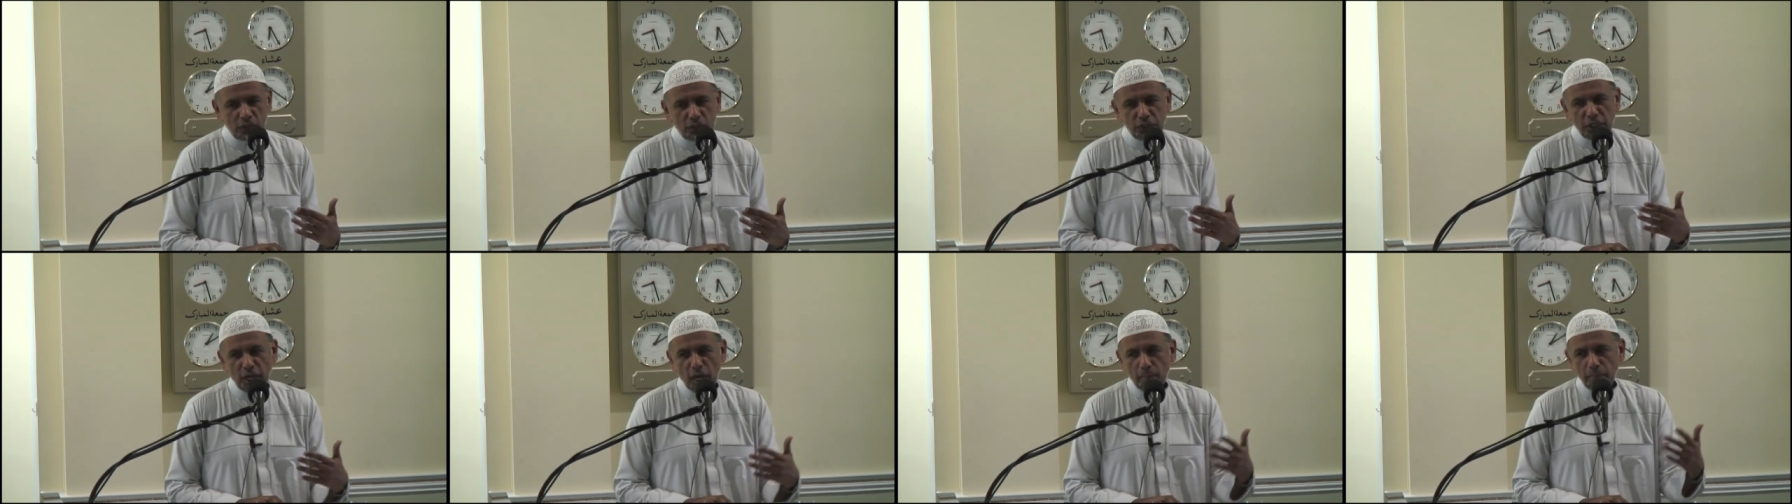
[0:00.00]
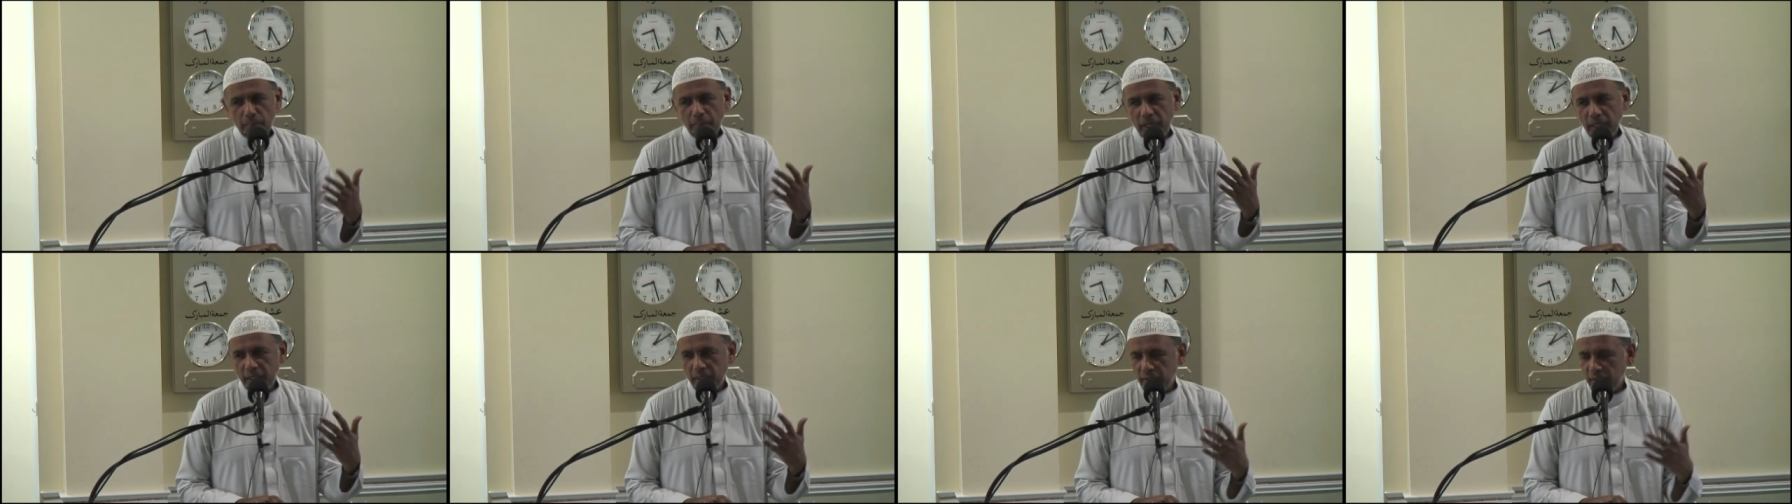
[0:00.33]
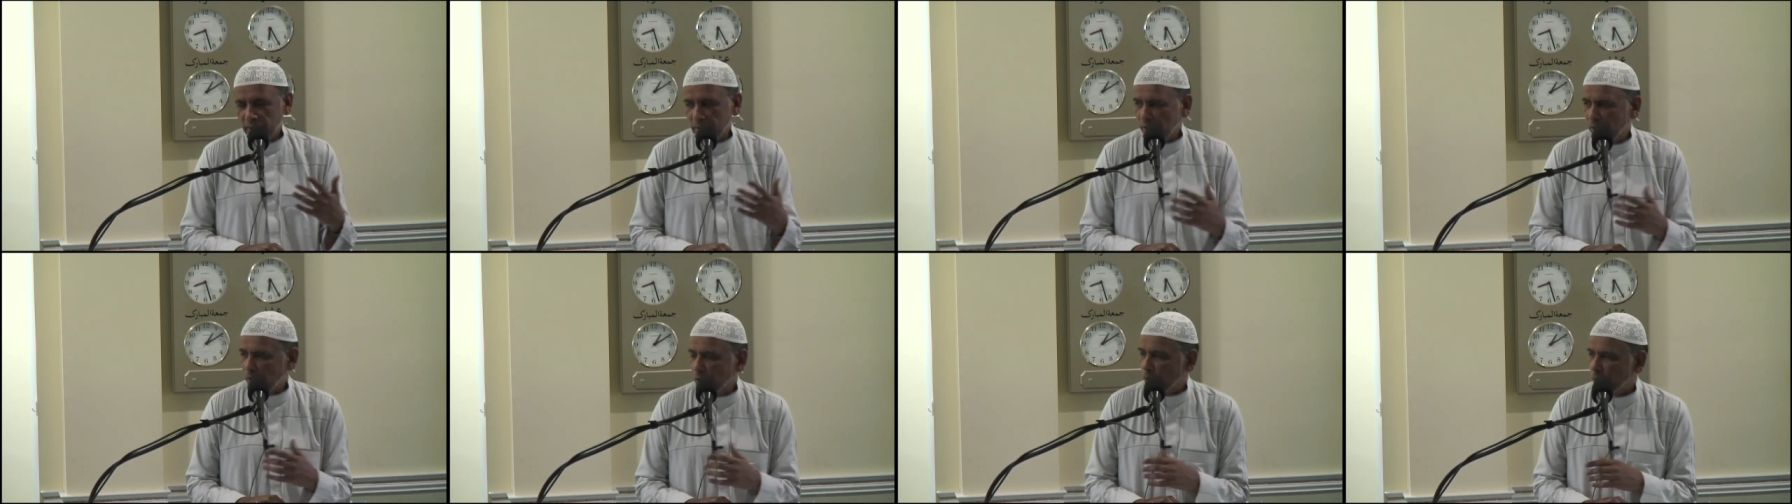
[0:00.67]

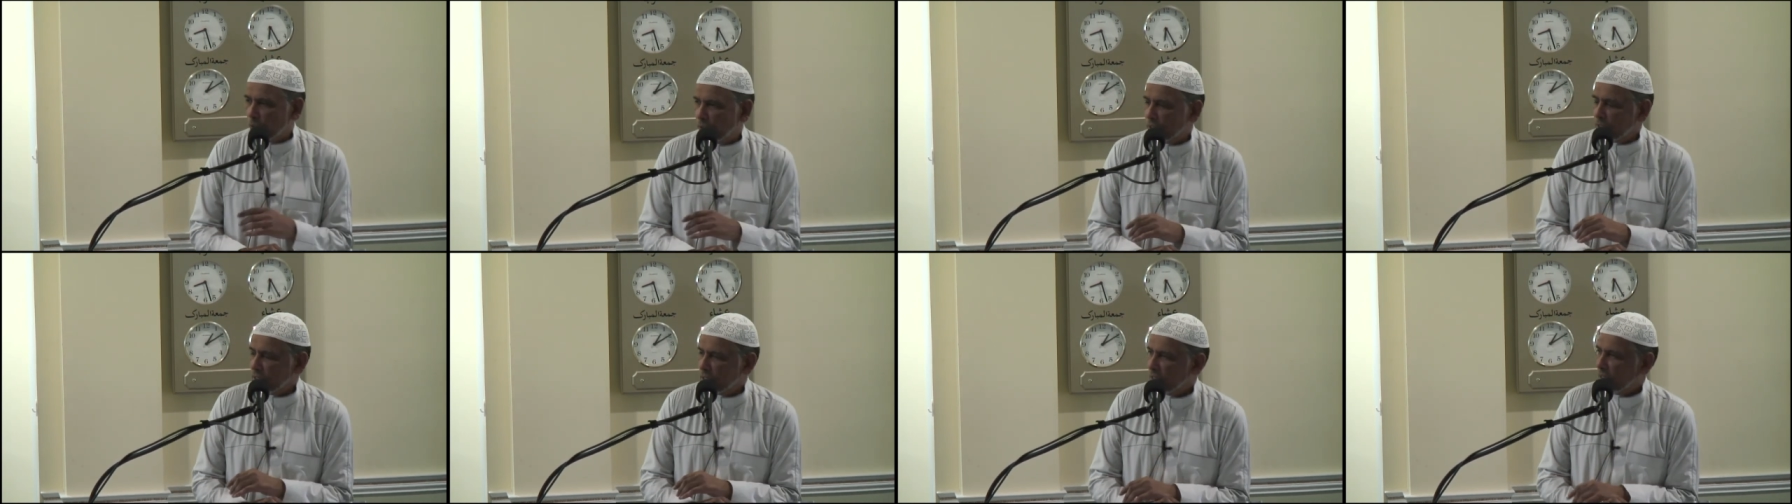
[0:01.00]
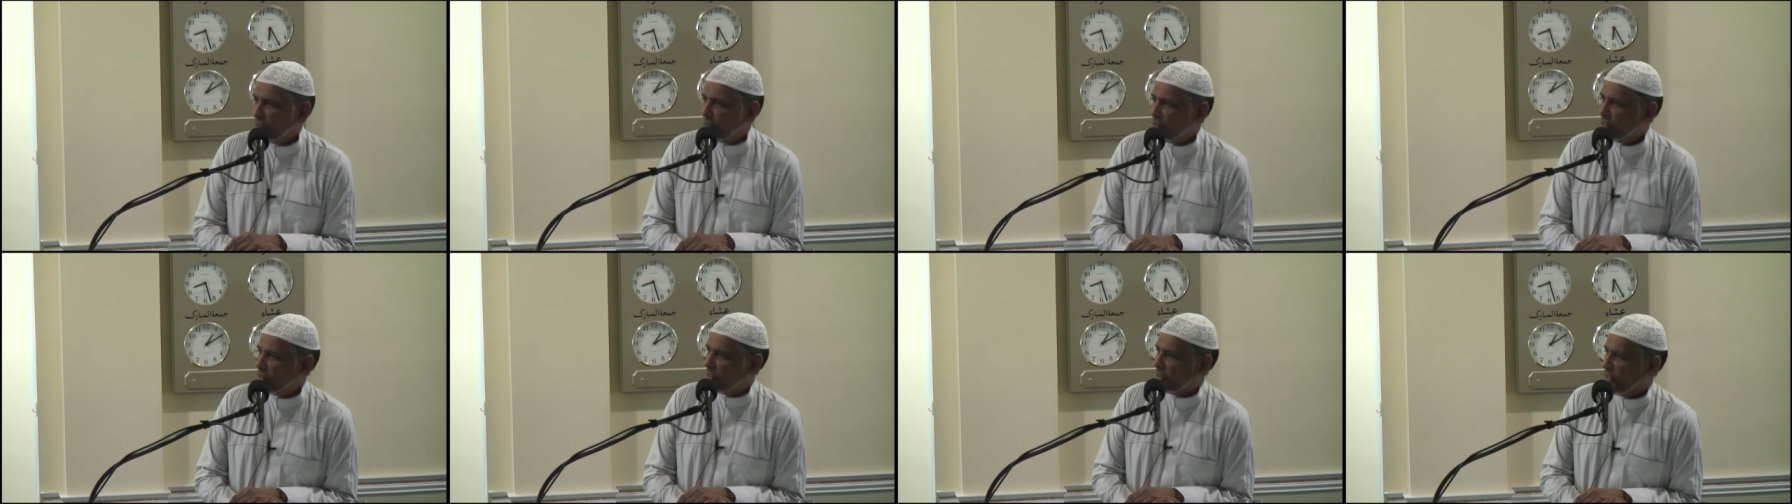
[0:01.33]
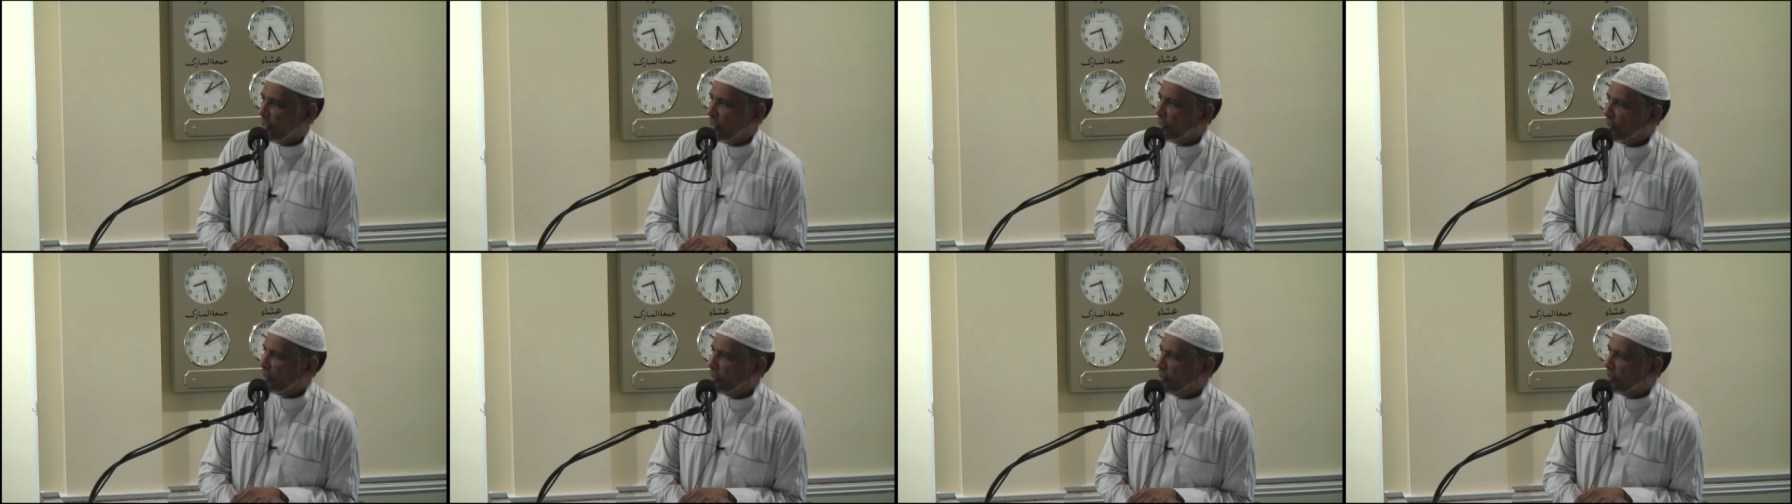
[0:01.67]
chaplain courses,
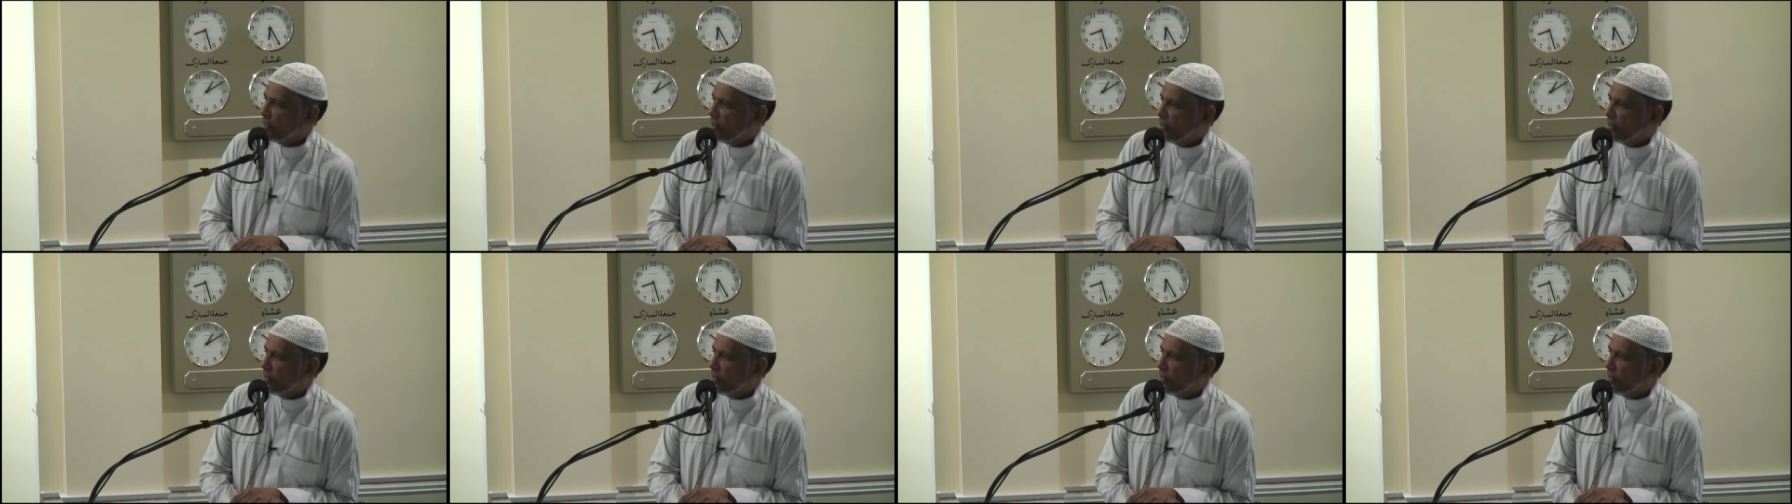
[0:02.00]
they